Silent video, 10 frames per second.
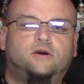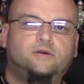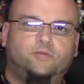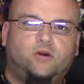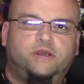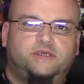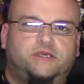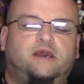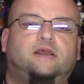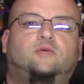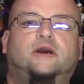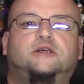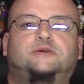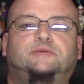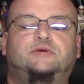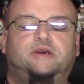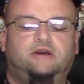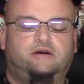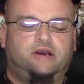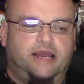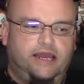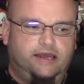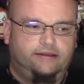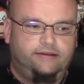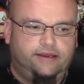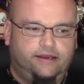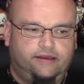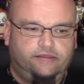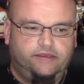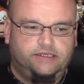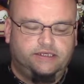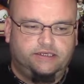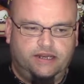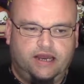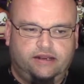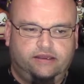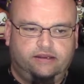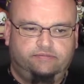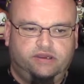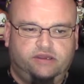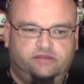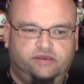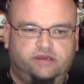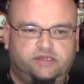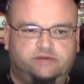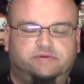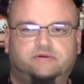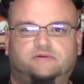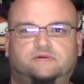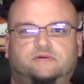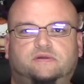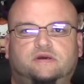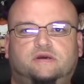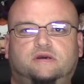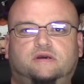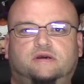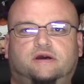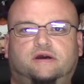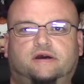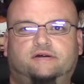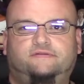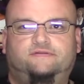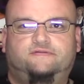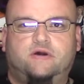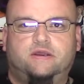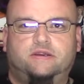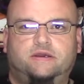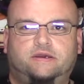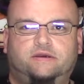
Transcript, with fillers: Good morning, Skallywag Shpoo here, and uh, this is not going to be the typical uh, fun,